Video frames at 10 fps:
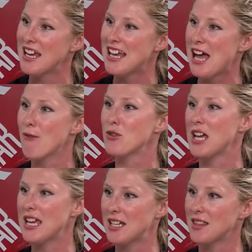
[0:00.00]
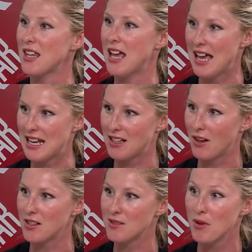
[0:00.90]
have taken the
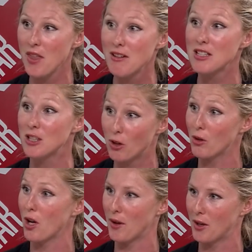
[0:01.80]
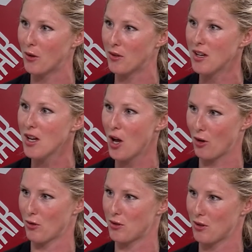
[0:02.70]
headlines, but there is a lot going on
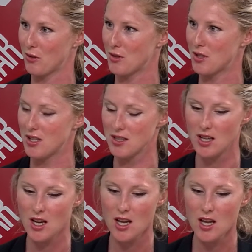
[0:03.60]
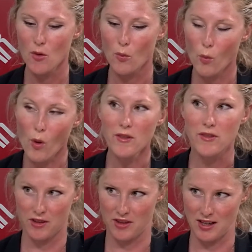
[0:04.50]
across the continent. One of
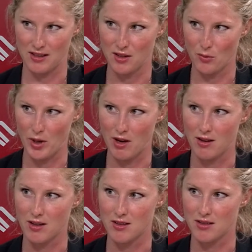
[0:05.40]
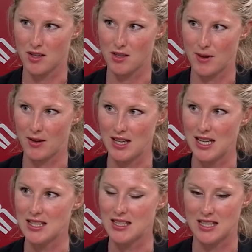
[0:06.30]
the things that we are concerned about
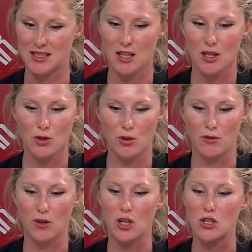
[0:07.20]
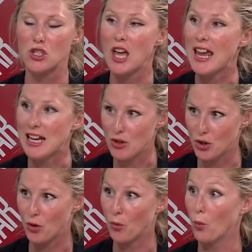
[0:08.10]
is this sort of
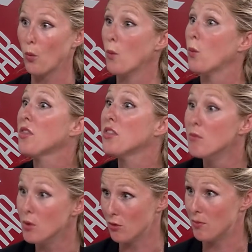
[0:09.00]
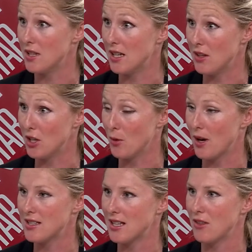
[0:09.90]
contagion with the movement in the
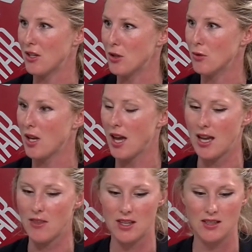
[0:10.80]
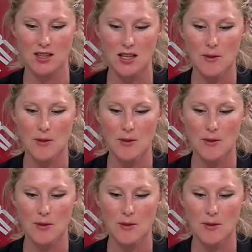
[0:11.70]
US and the UK, this